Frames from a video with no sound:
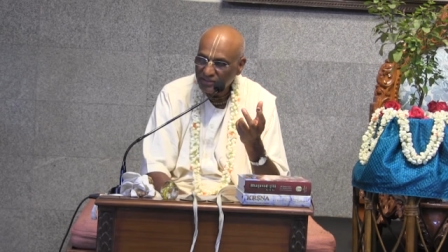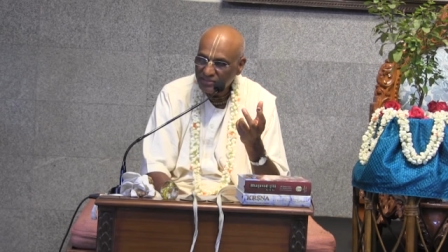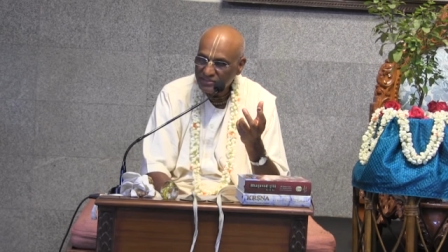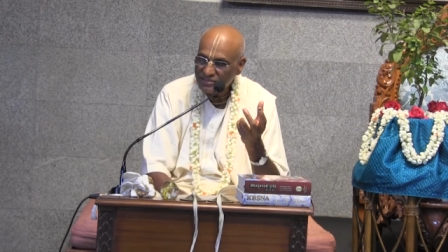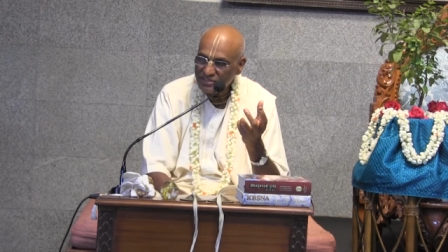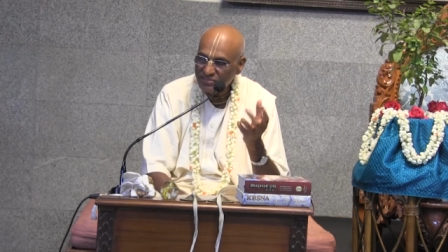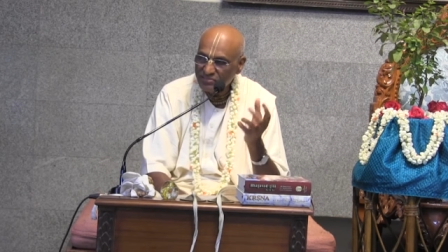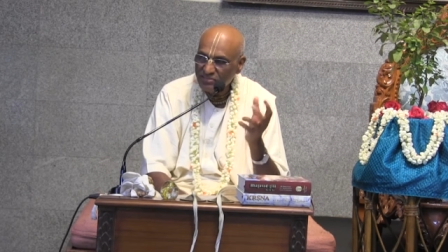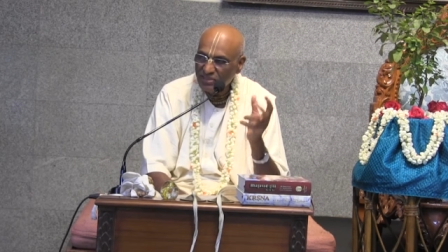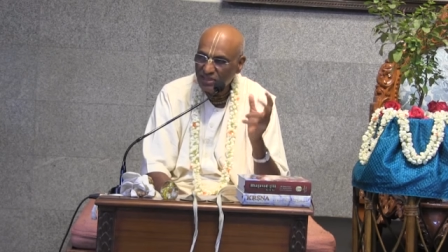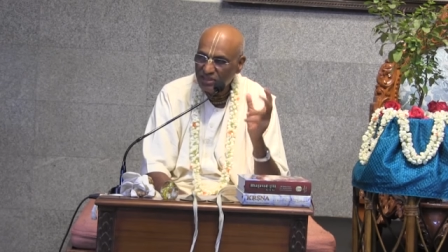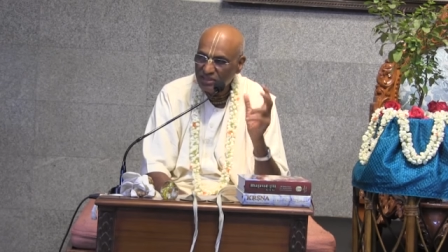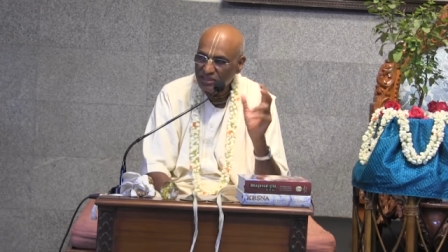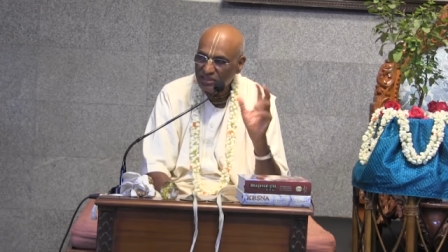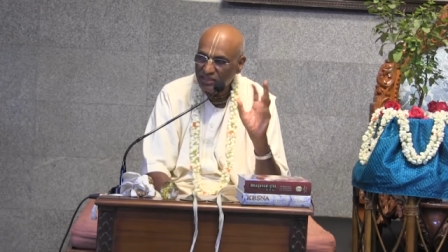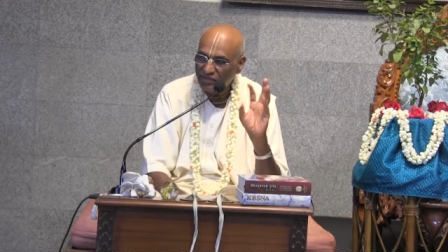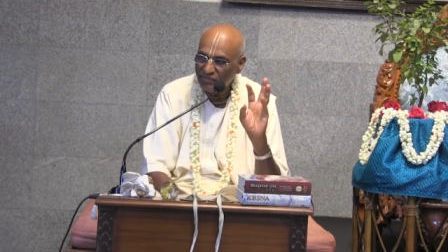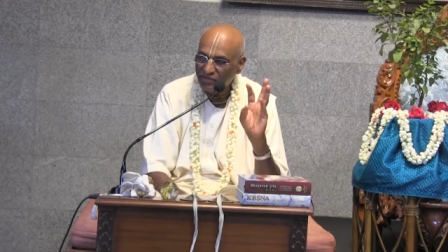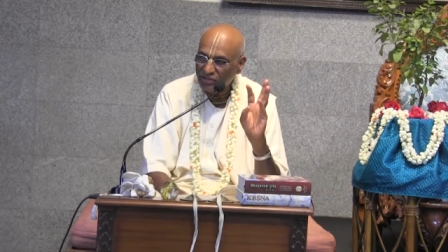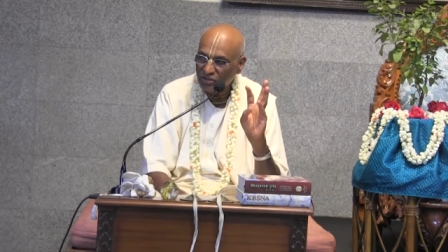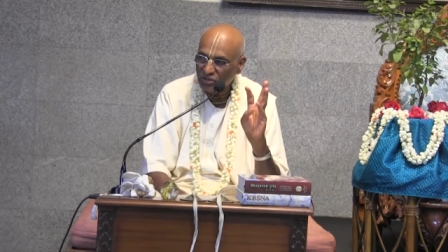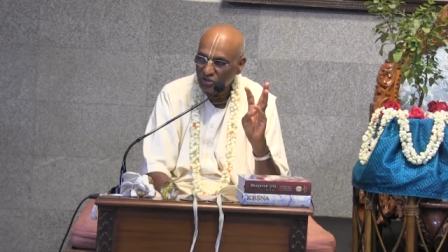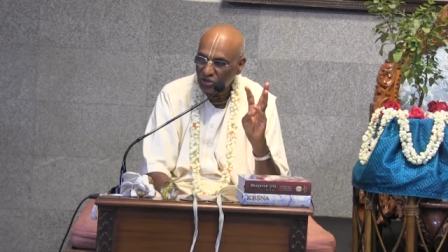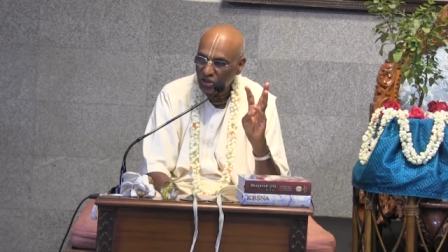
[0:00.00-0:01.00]
Similarly,
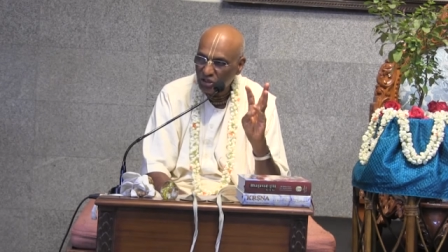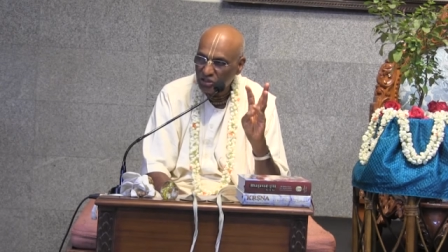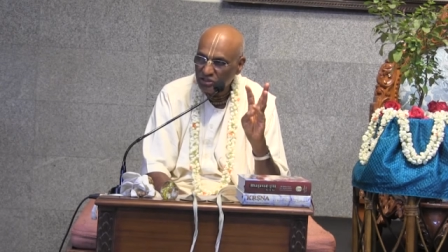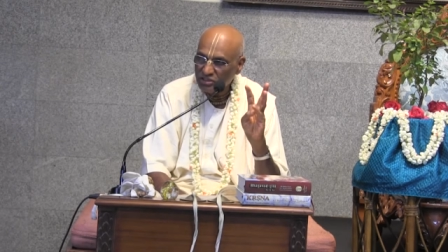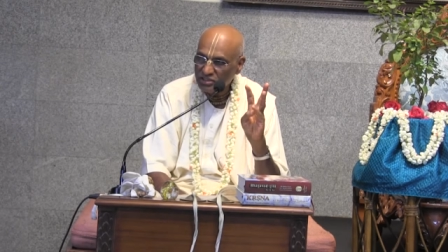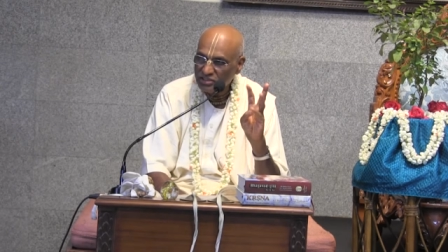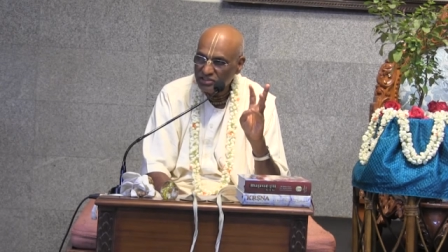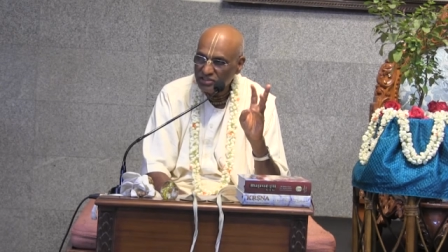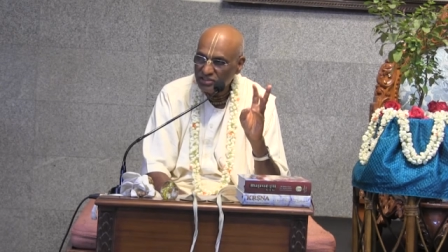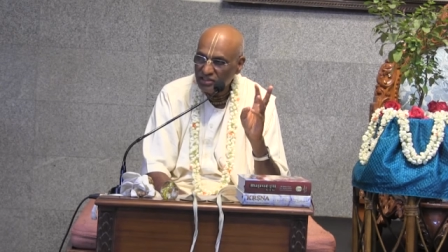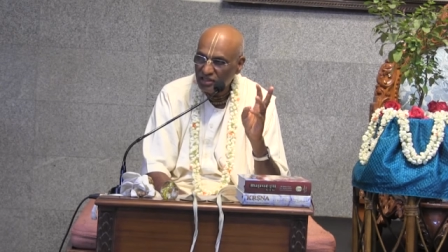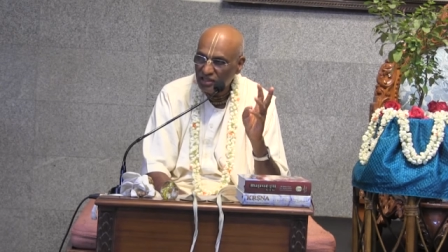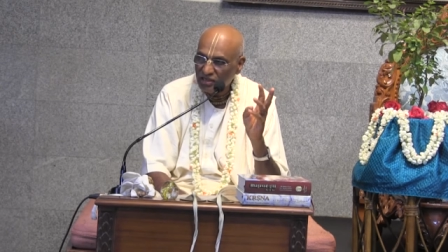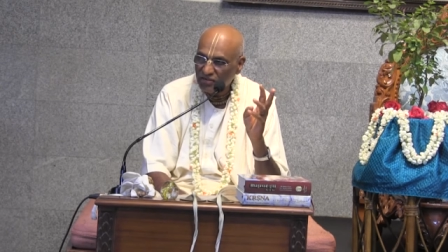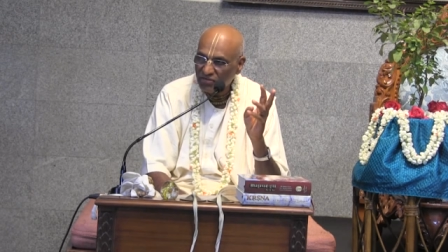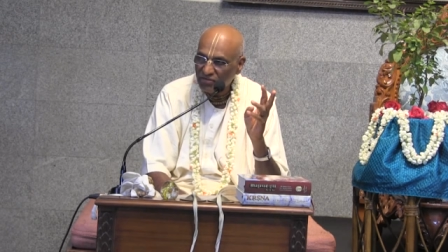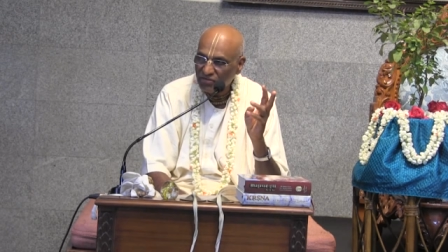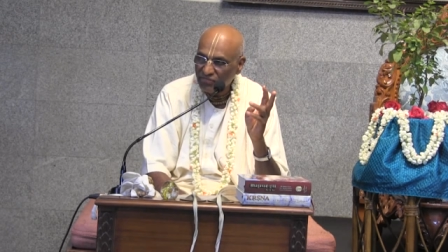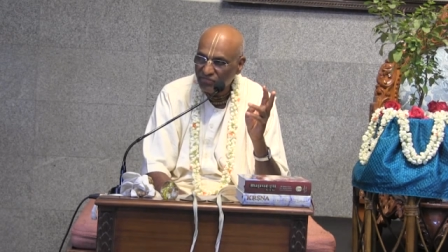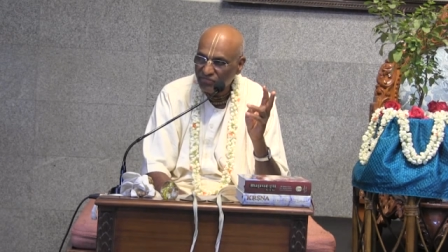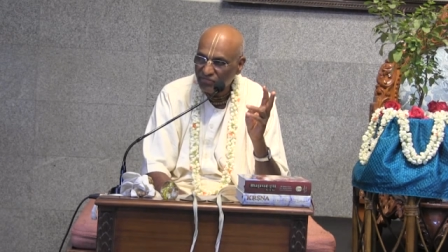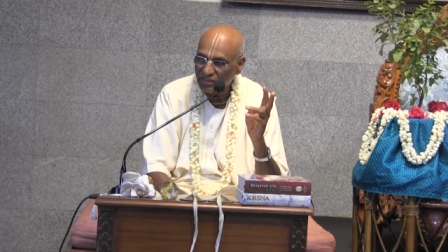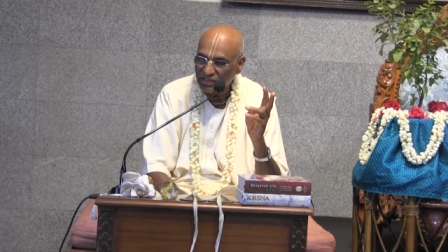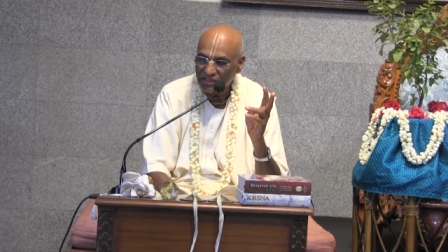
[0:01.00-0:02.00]
our thoughts,
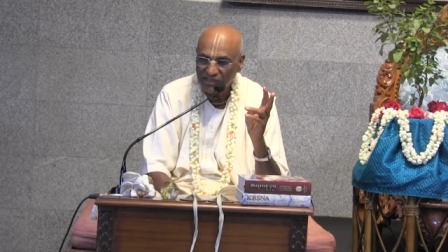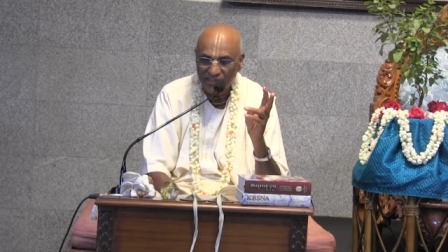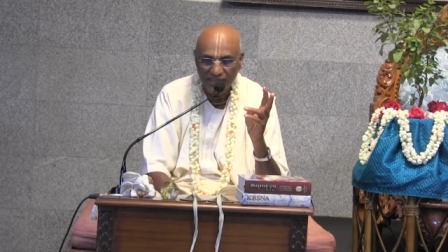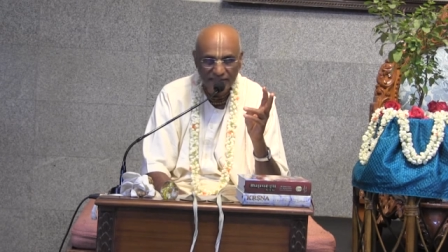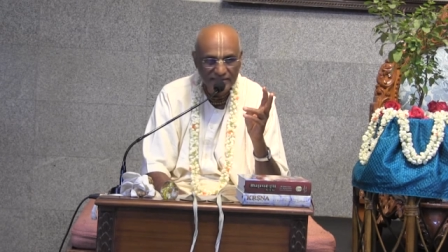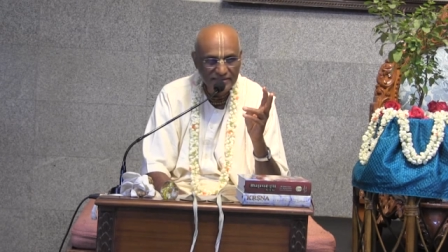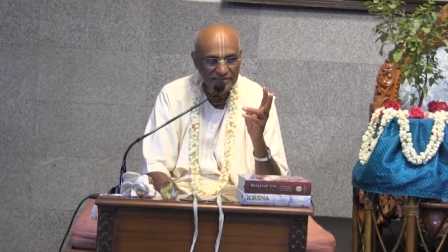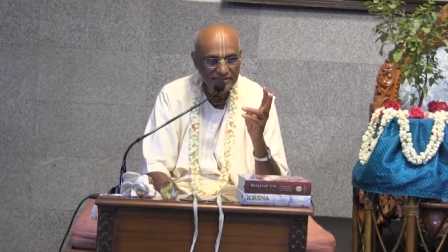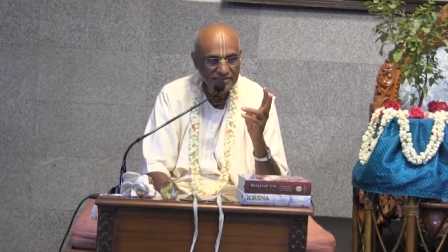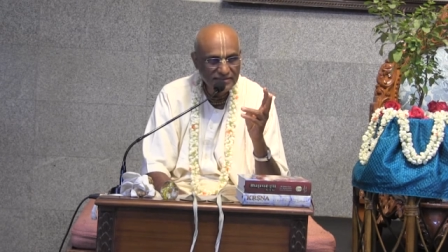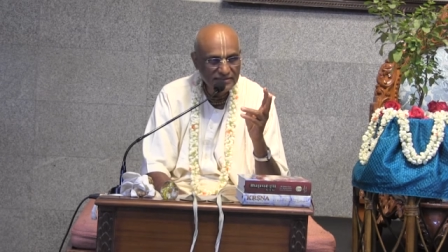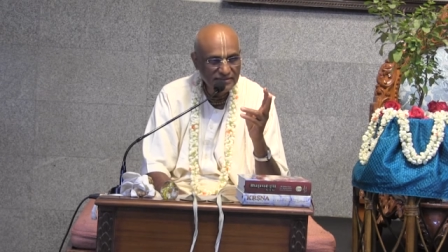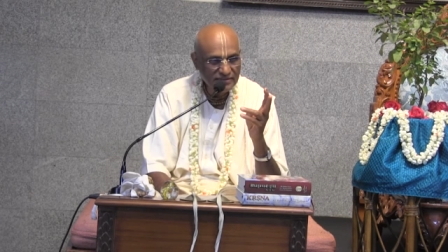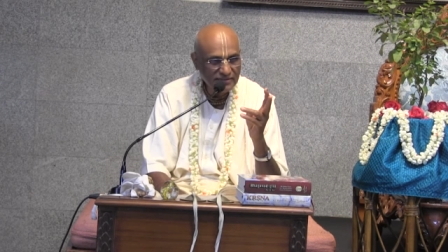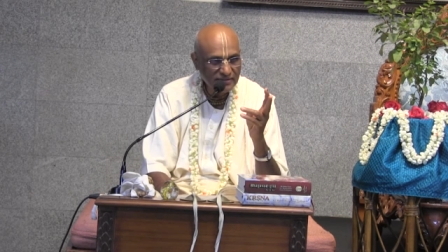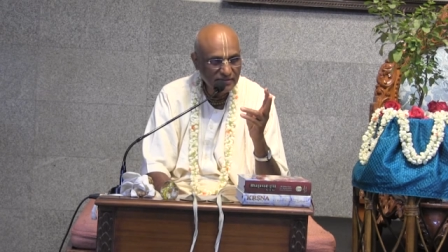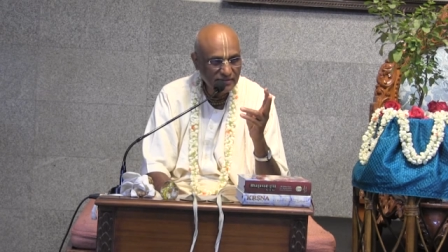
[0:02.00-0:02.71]
our feelings,